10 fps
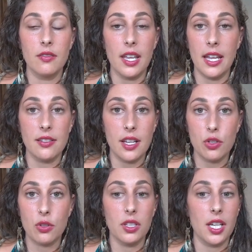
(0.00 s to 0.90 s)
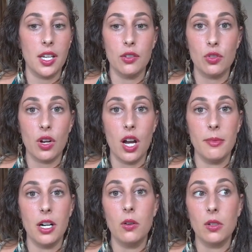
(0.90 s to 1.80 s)
ancestrally
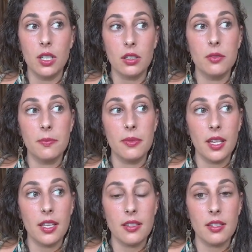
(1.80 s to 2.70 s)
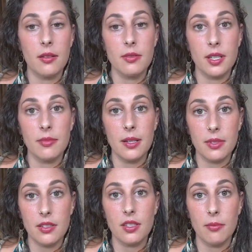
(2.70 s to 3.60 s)
trauma, or it could, sometimes
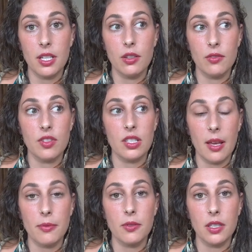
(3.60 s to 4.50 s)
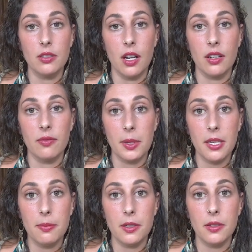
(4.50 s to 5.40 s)
it's somebody who's slept with a lot of
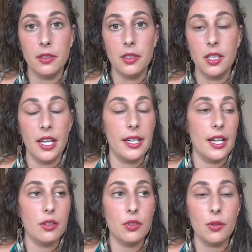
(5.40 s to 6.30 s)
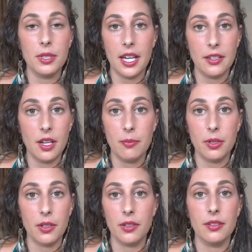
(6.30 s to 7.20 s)
people. And I don't know what that
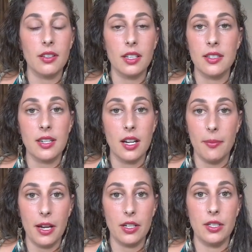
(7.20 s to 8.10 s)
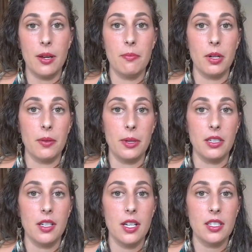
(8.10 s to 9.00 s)
number, it's not about a number, but
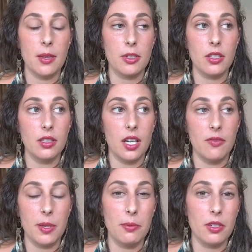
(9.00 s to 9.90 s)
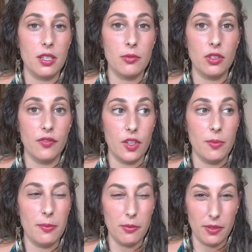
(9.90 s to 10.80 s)
slept with a lot of people or slept with a few
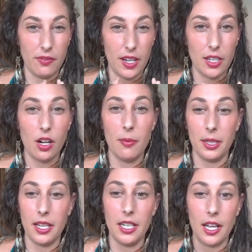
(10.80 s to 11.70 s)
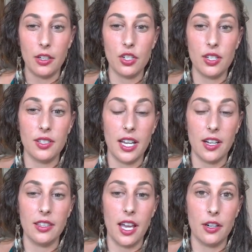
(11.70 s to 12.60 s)
people with very complicated energies,
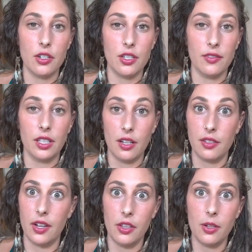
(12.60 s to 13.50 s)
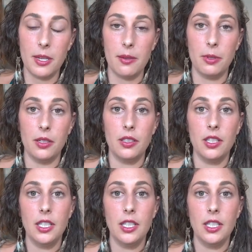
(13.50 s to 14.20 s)
carrying the energies of lots of other people.